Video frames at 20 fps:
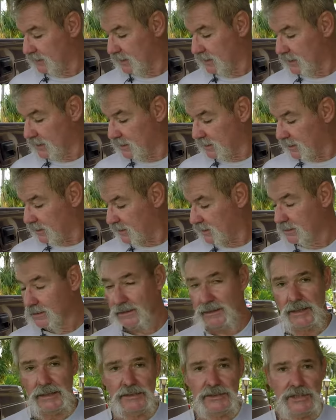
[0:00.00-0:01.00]
Ink,
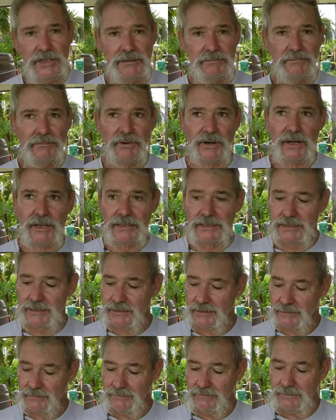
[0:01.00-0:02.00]
a cheap
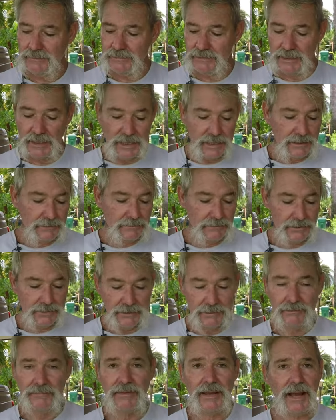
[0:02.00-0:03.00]
brush, tape.
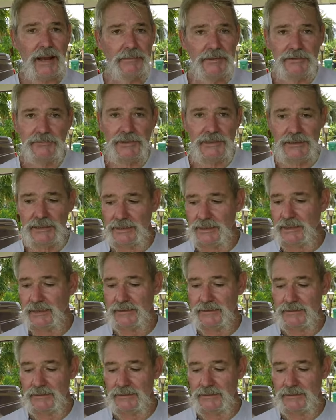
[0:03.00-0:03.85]
I mean, what do you need?